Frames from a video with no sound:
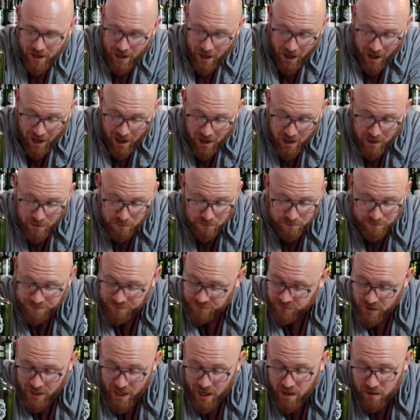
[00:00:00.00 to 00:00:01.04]

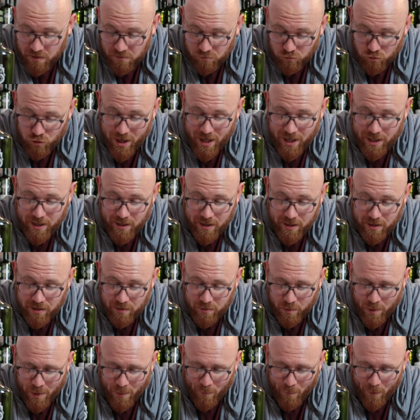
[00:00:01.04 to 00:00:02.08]
Yeah, really,
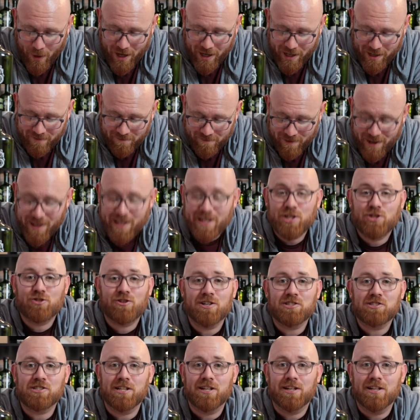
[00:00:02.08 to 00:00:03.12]
really
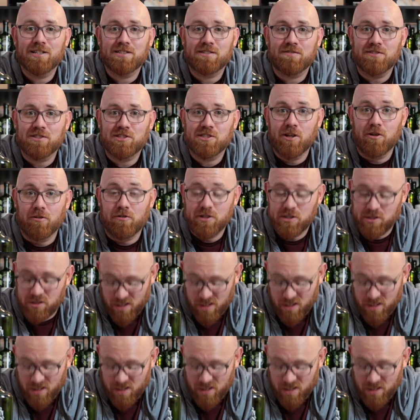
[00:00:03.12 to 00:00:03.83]
interesting list of distilleries.